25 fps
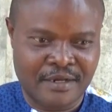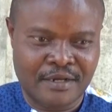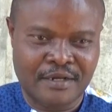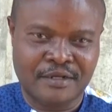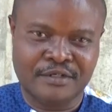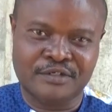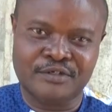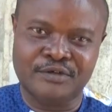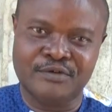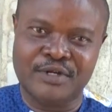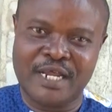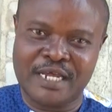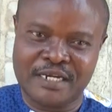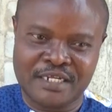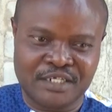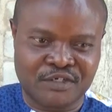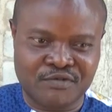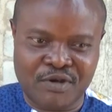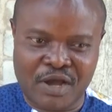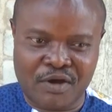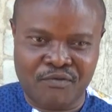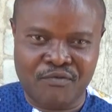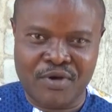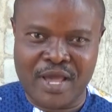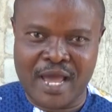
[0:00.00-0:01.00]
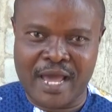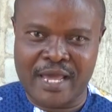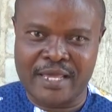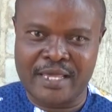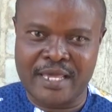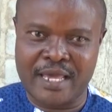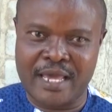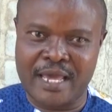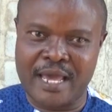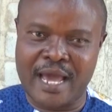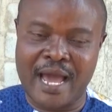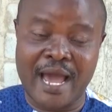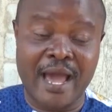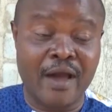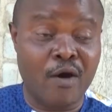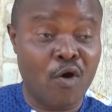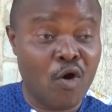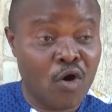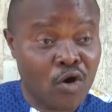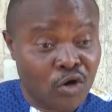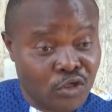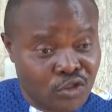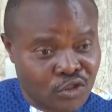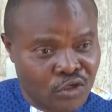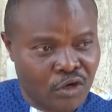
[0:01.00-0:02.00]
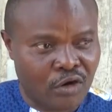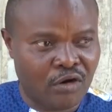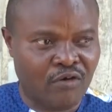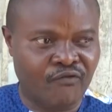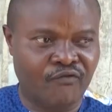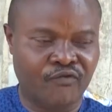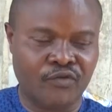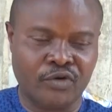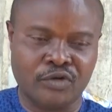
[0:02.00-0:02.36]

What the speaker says: So that is why we are here. I urge all of